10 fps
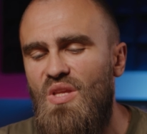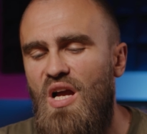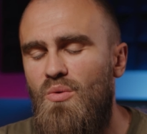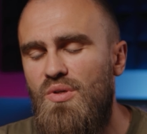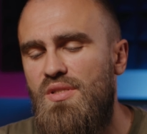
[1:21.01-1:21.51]

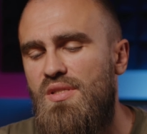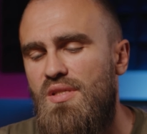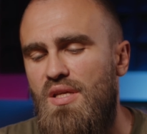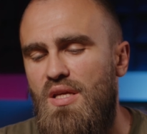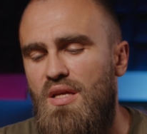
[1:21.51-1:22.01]
I
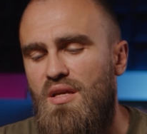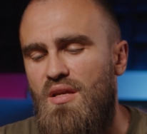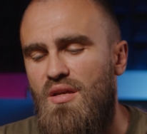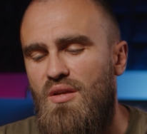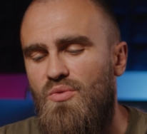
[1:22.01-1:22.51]
was
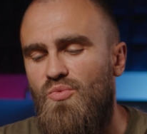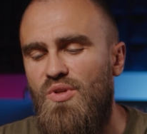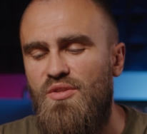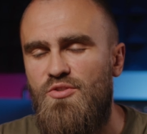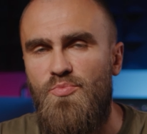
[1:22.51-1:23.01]

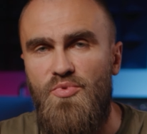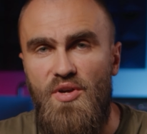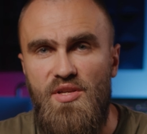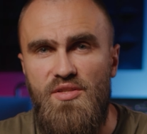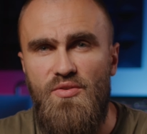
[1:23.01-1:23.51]
really
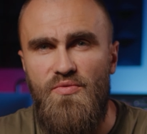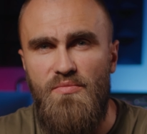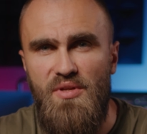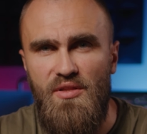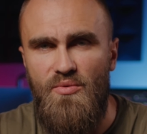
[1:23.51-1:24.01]
surprised of the
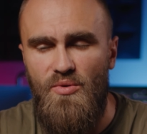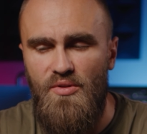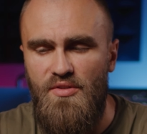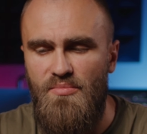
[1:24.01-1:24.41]
build quality,